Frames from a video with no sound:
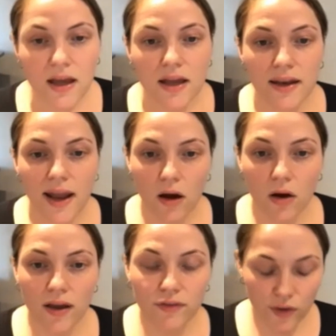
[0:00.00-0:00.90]
Now,
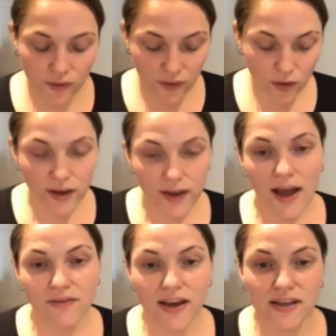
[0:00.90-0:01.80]
if you feel like you
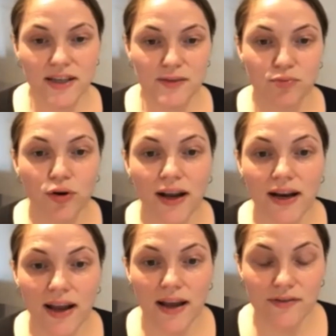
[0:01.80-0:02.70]
have excess product
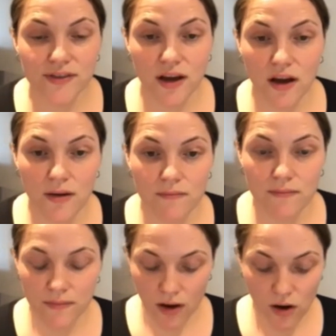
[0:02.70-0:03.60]
left
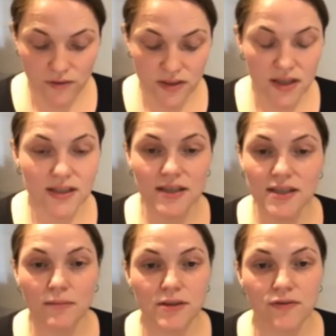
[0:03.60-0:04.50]
after this, that's
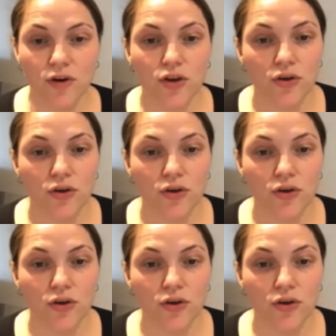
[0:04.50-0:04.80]
absolutely fine.